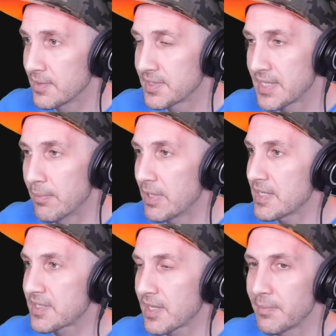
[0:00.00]

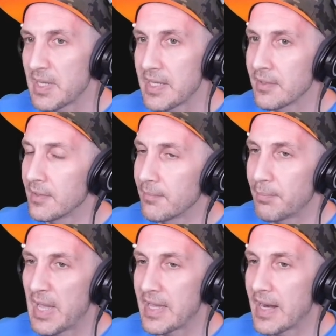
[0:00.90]
Somebody's going to be
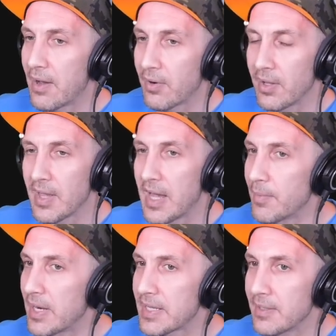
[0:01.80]
paying out a lot of
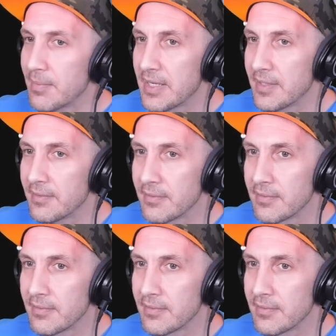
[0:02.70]
money in a minute.